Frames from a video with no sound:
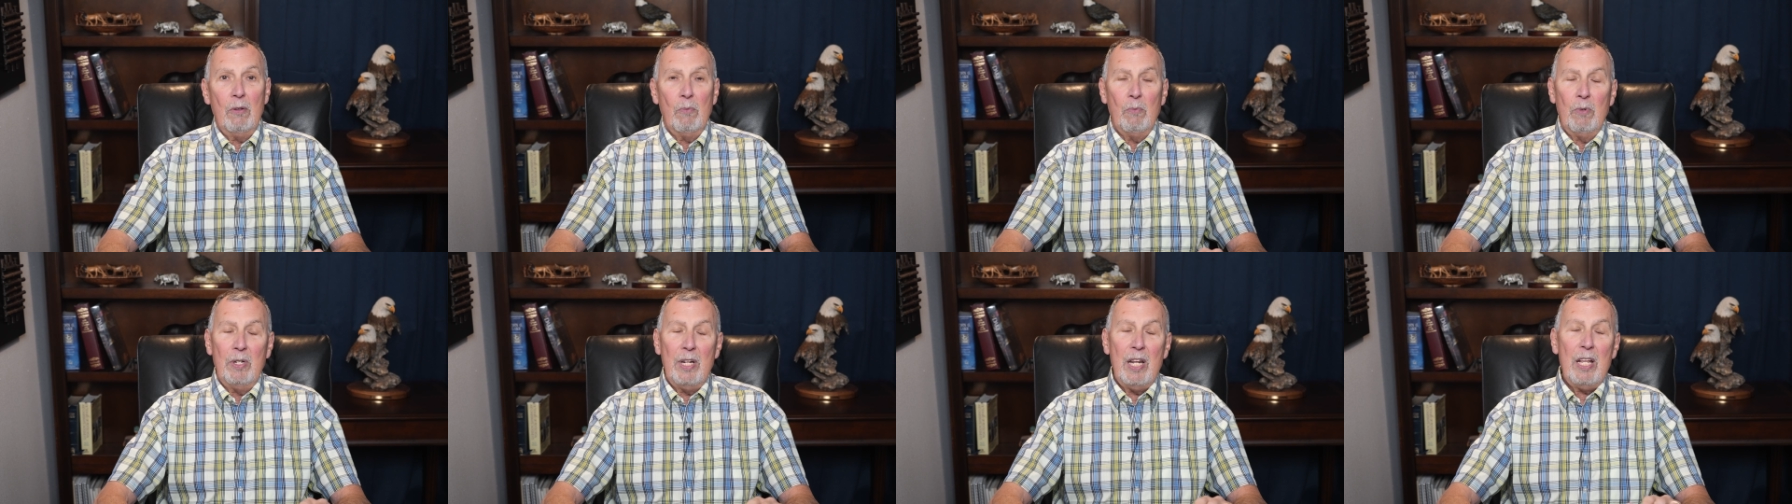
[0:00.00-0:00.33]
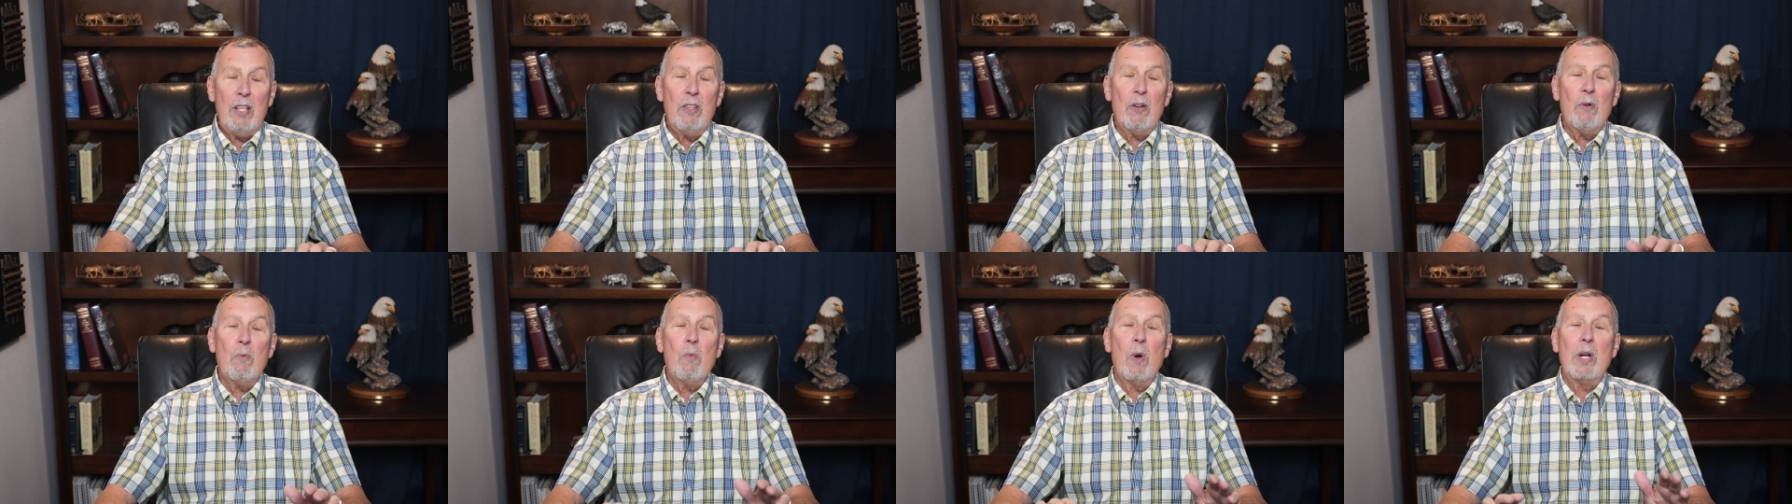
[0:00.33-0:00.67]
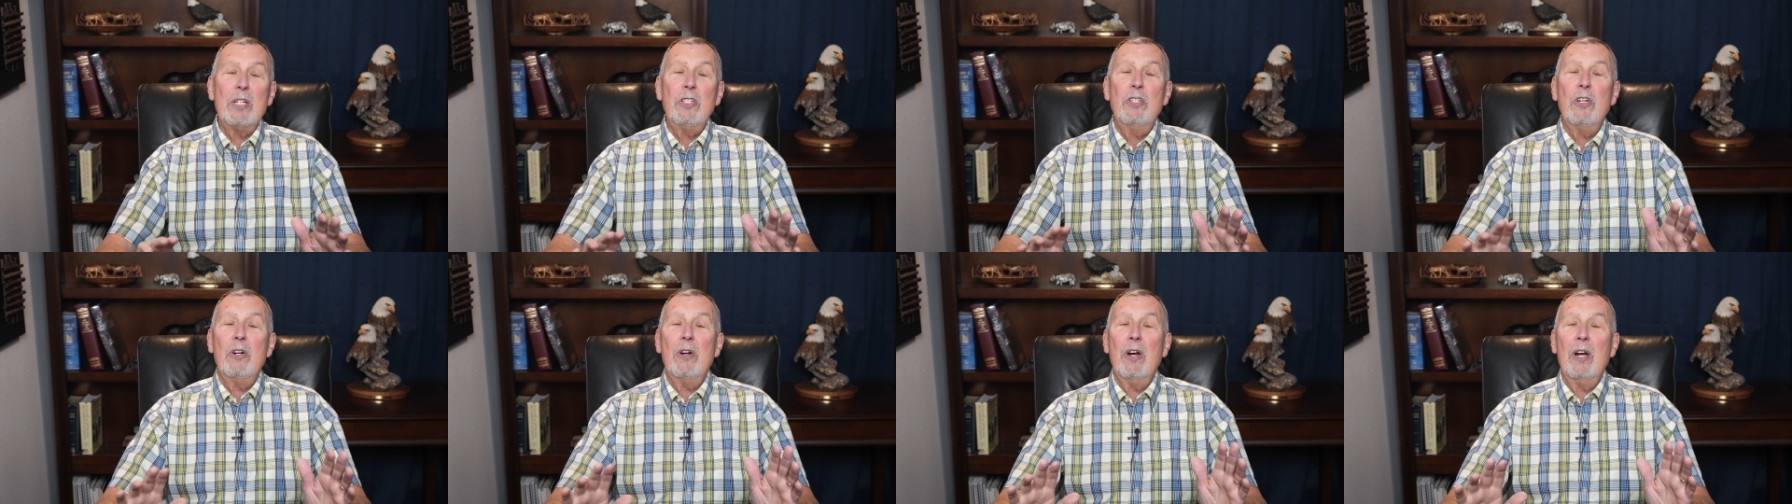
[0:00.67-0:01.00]
neither
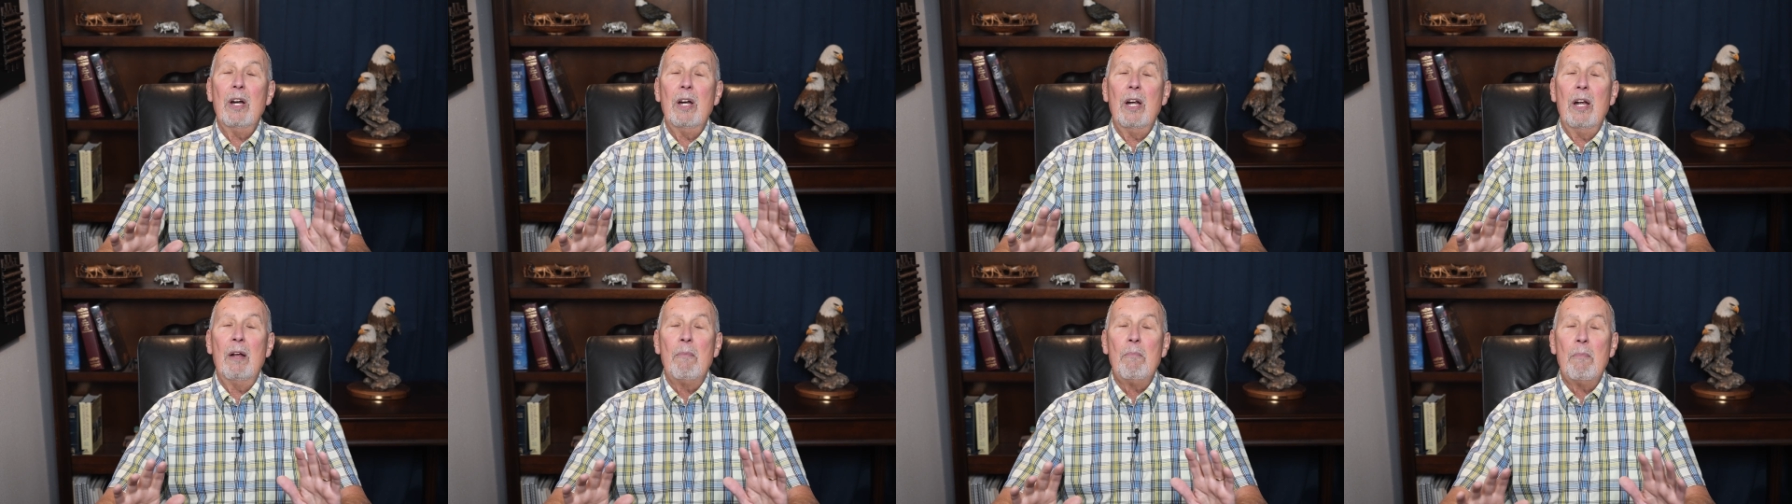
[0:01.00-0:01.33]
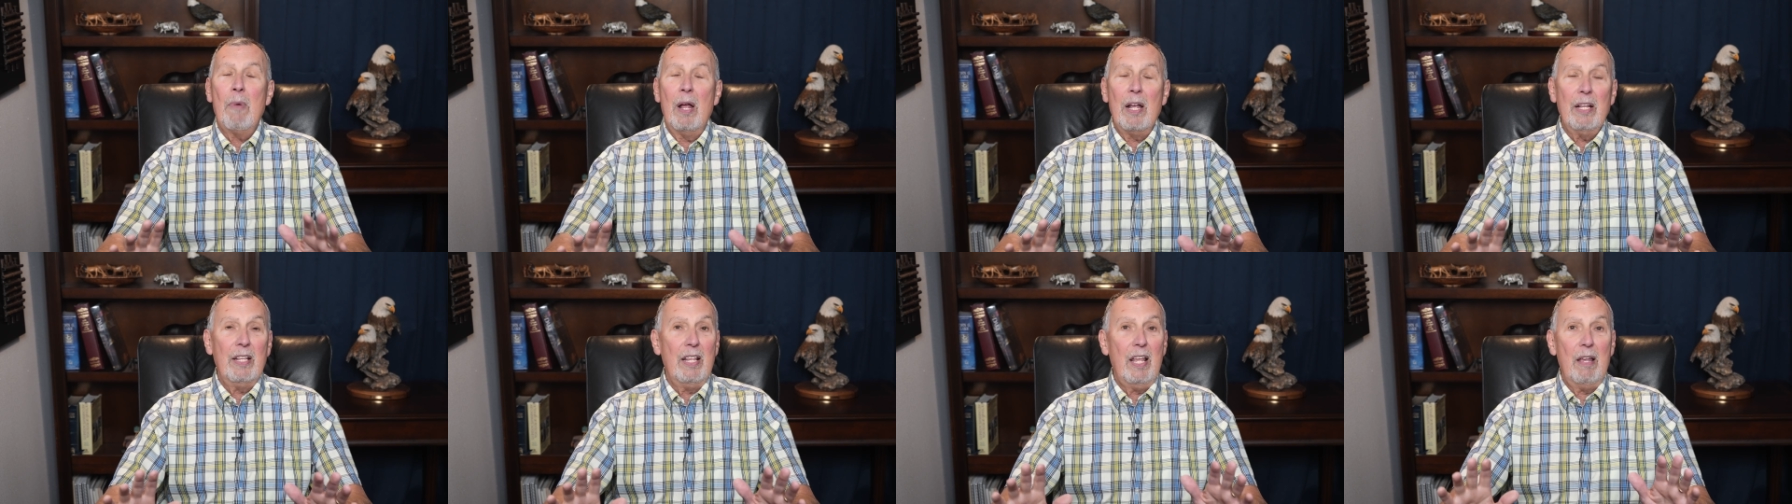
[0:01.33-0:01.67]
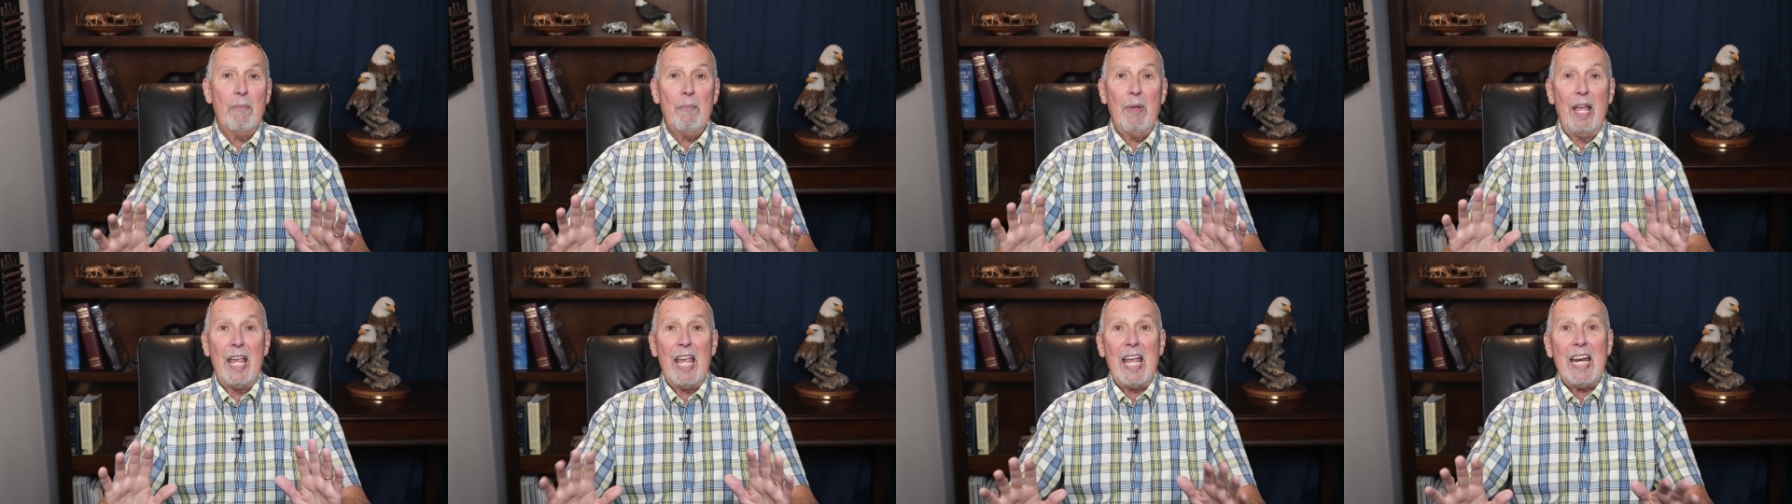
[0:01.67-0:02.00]
was there among
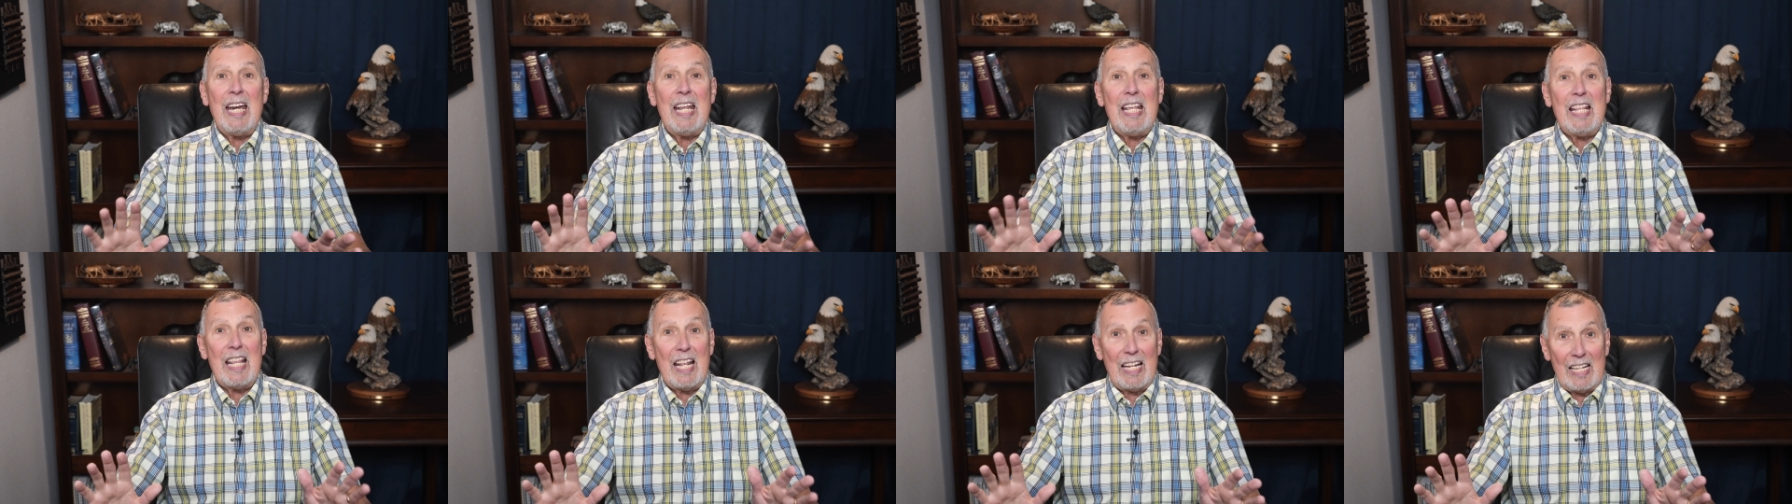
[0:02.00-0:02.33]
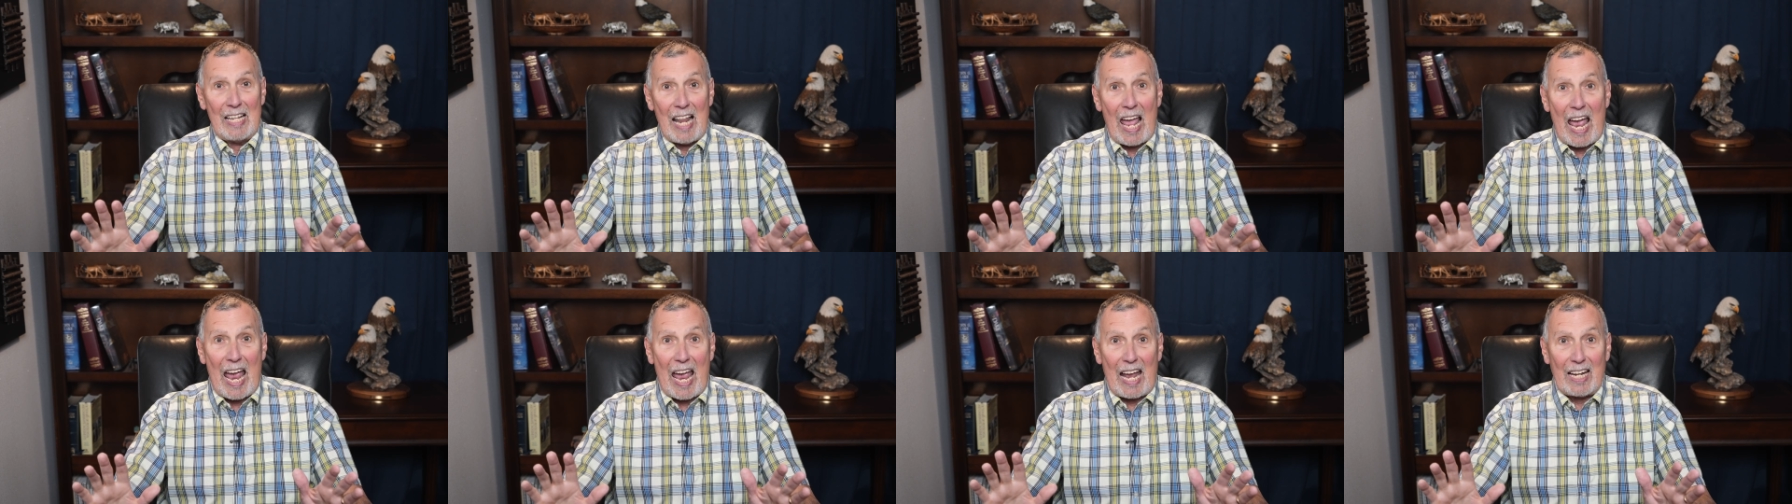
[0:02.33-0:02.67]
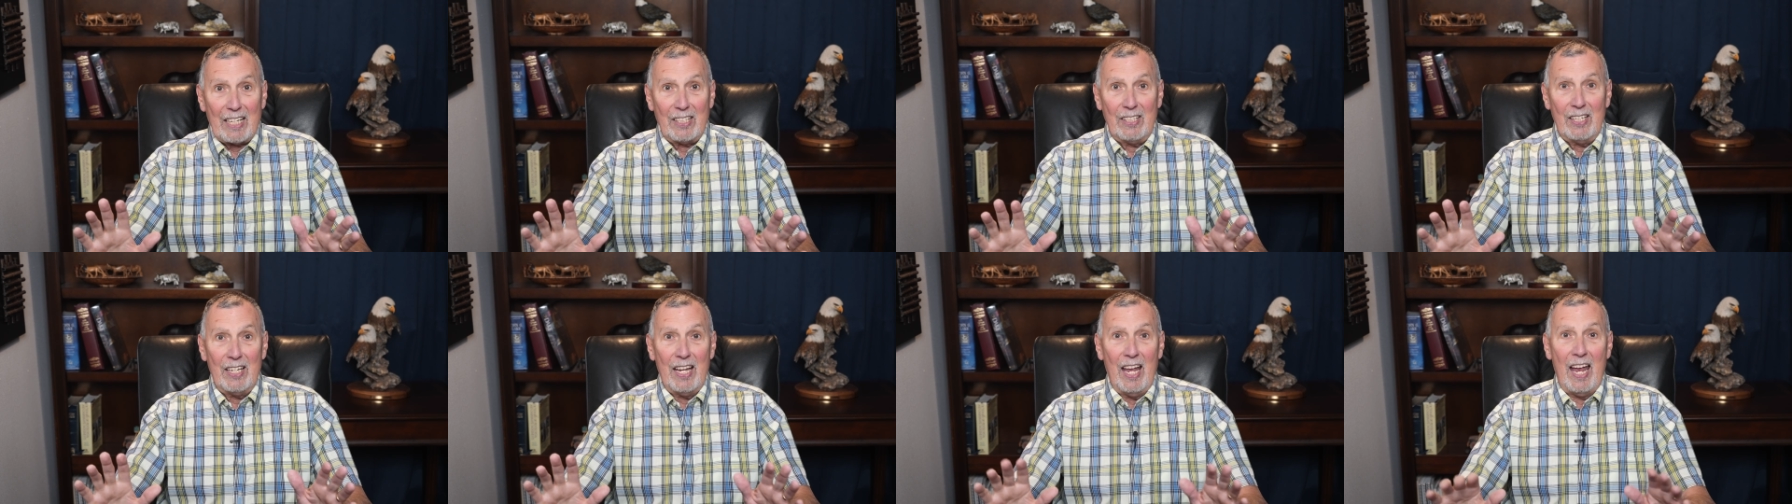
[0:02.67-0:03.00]
them any that
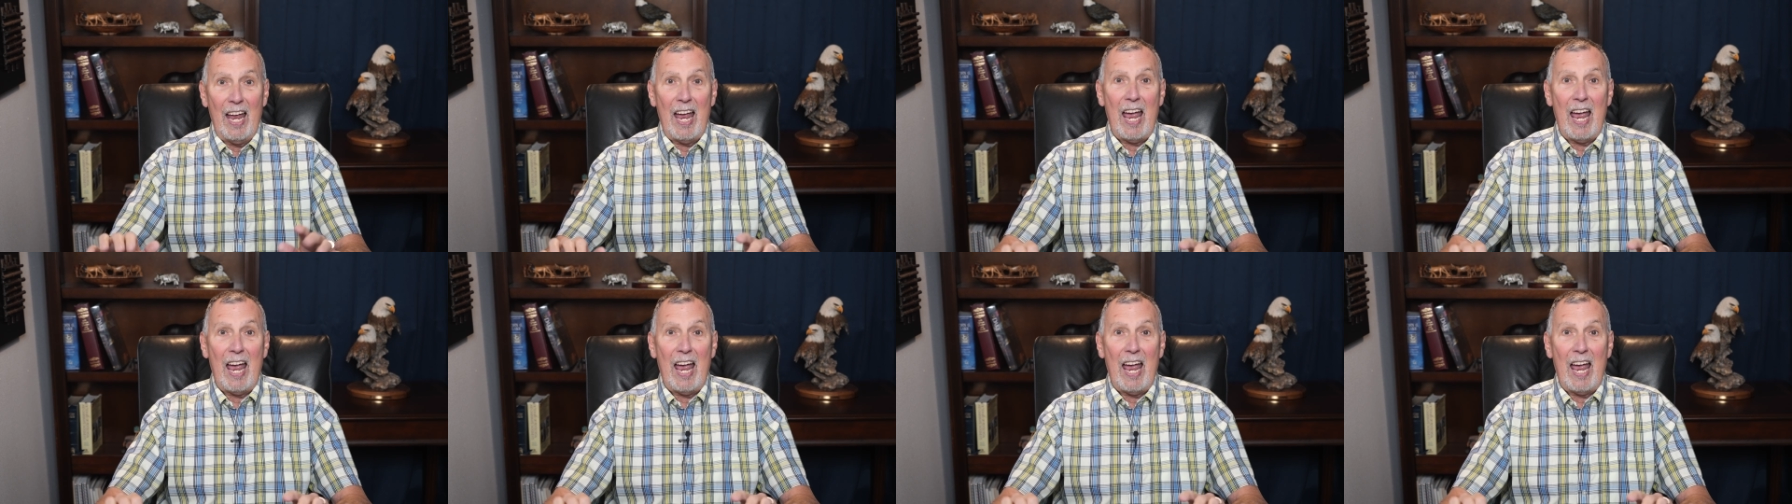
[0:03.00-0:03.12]
lacked.